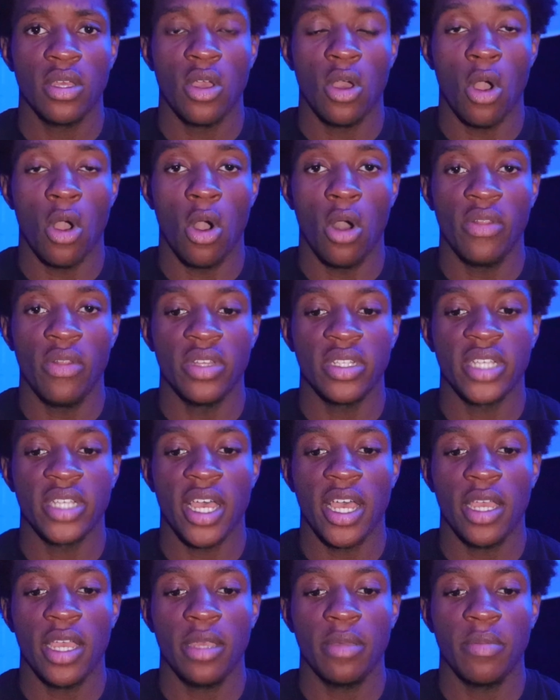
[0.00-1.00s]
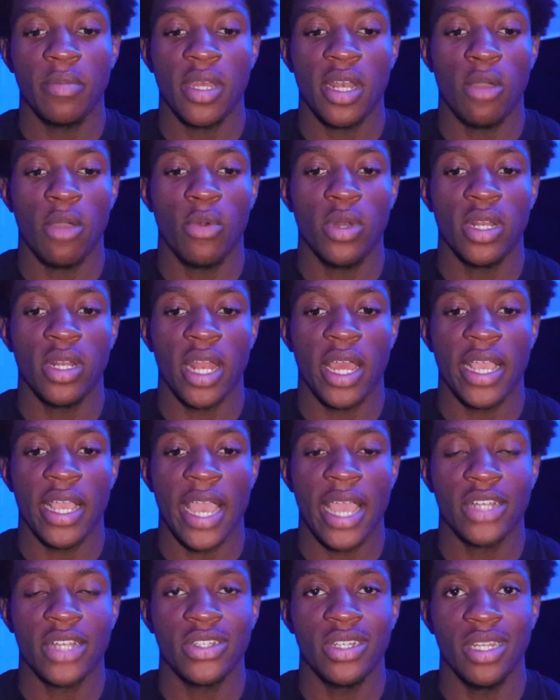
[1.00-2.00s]
all the time, and I wanted to like
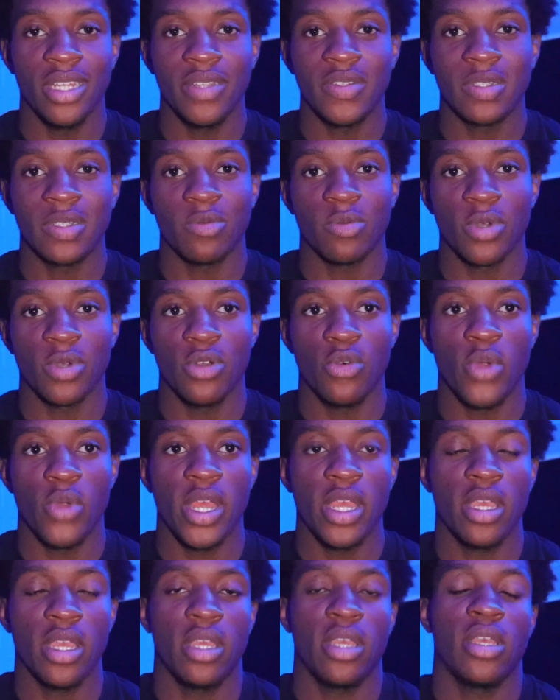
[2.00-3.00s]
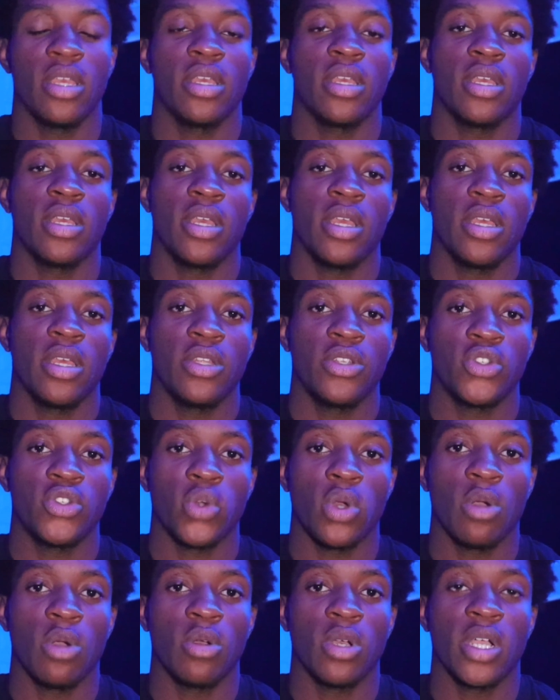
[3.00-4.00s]
actually lift some real weight.
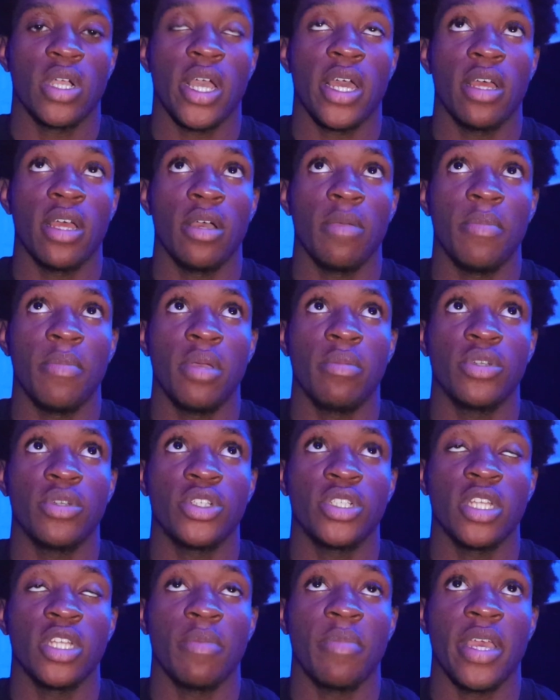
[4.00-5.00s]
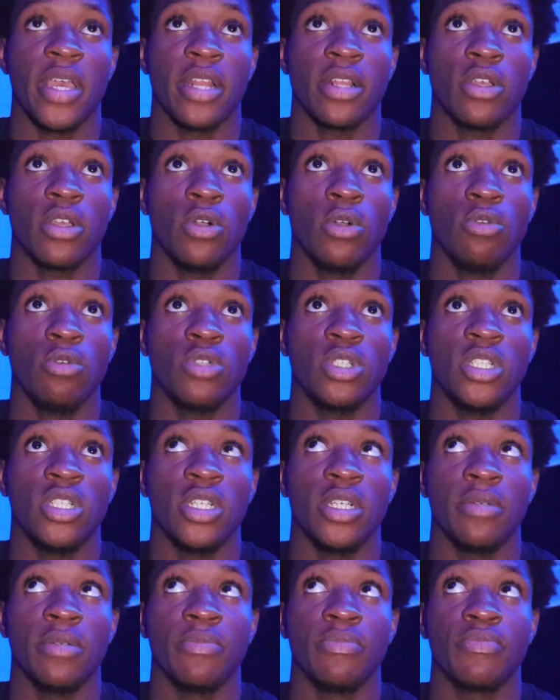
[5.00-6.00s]
So I got a membership at Gold's
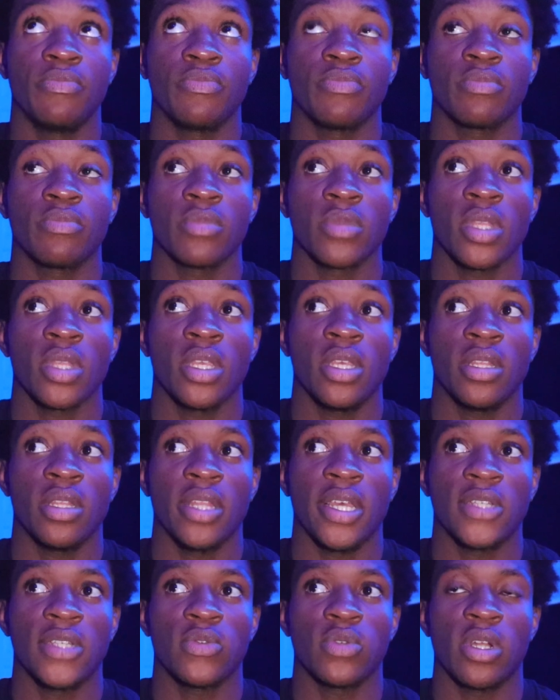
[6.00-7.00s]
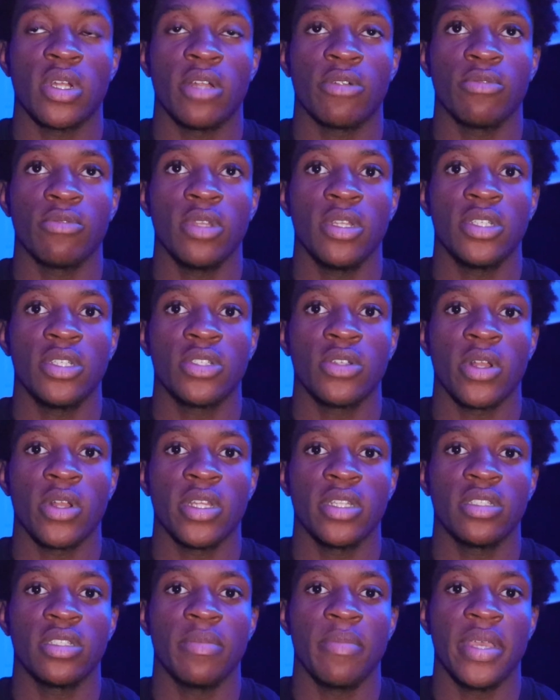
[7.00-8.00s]
Gym. That's where I really
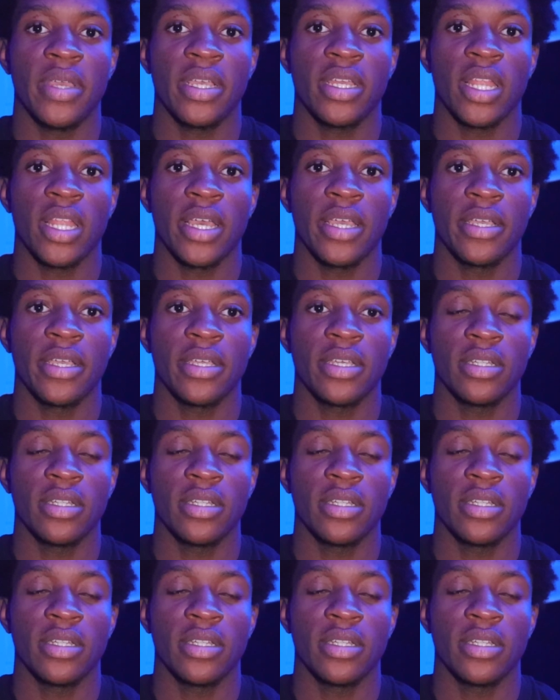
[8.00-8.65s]
started to make like